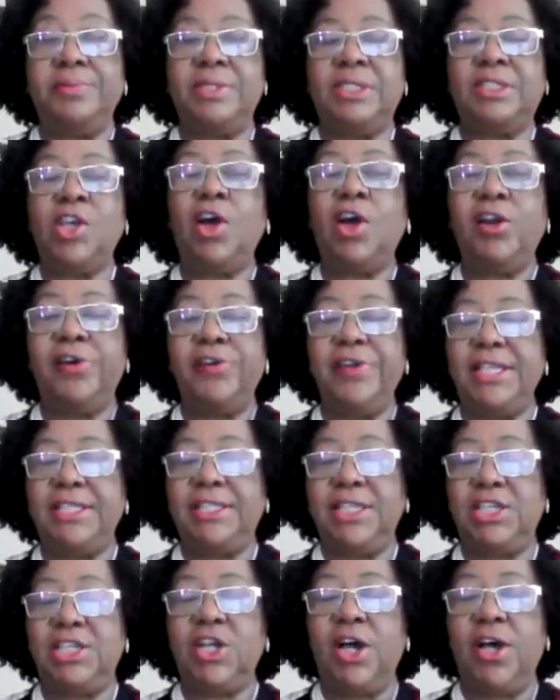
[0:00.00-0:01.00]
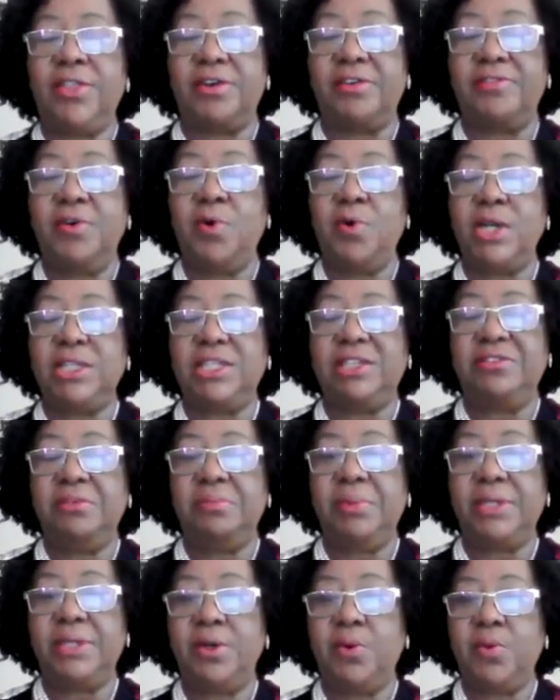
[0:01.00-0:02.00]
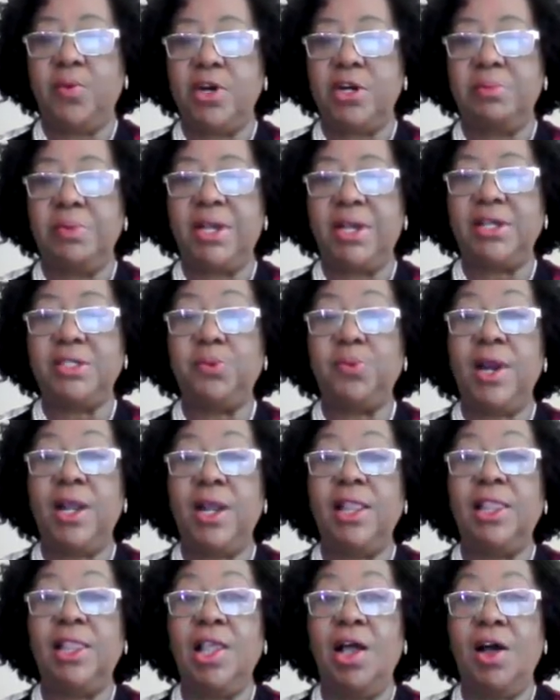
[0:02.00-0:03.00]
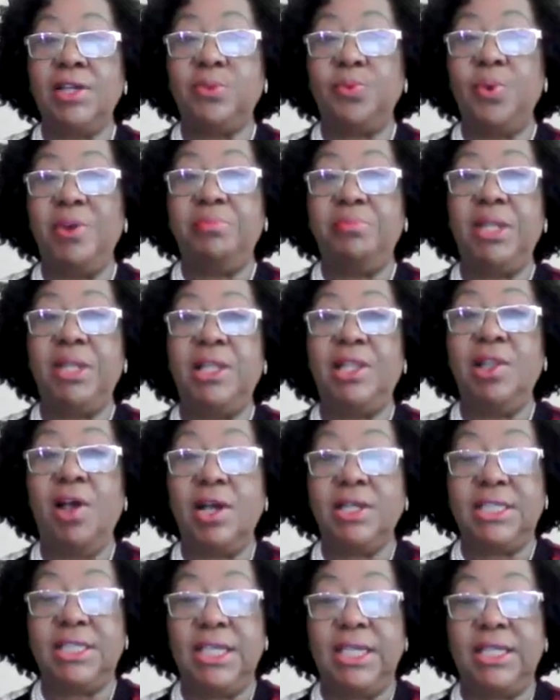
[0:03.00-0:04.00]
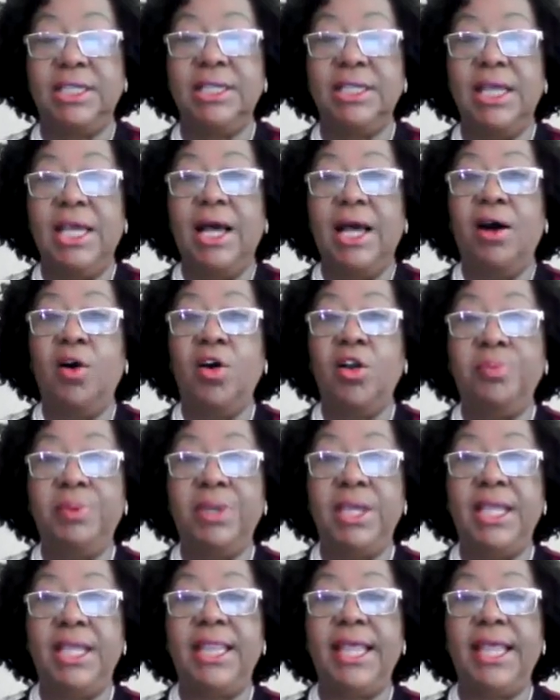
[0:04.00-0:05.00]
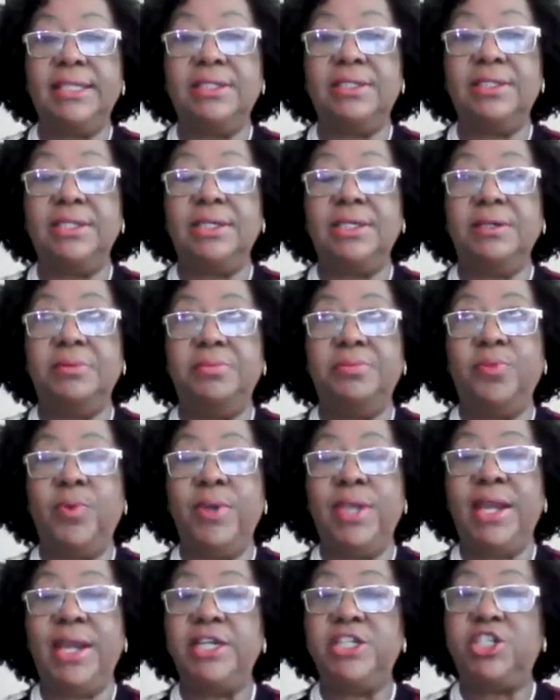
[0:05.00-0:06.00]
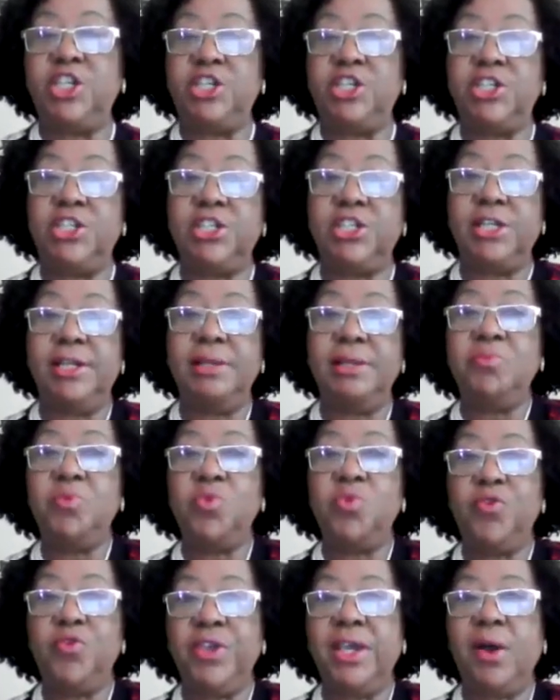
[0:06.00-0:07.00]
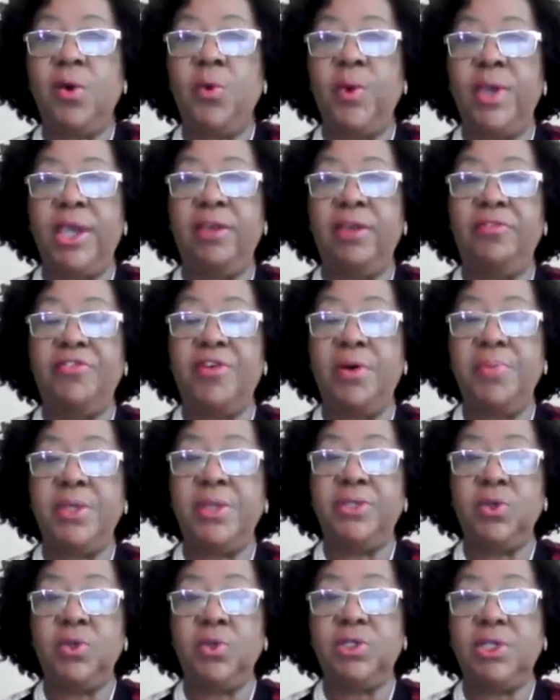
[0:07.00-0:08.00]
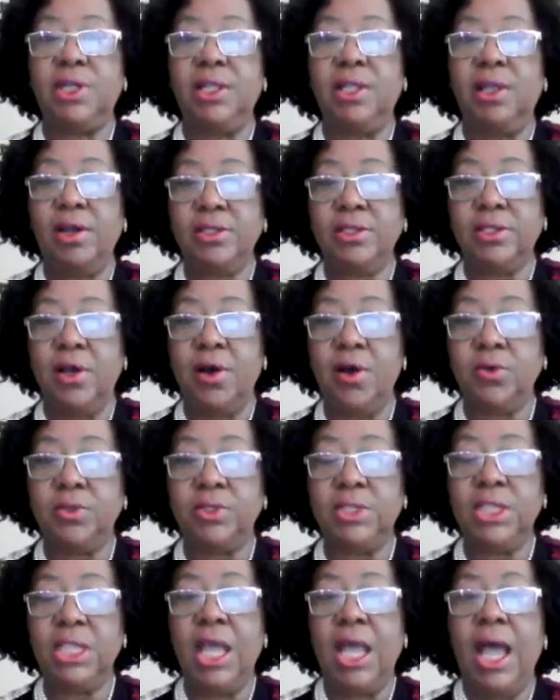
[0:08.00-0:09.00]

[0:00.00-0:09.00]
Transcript: tolerate each other, for want of a better word, because we've been locked in, albeit that we are gingerly moving away from the total lockdown.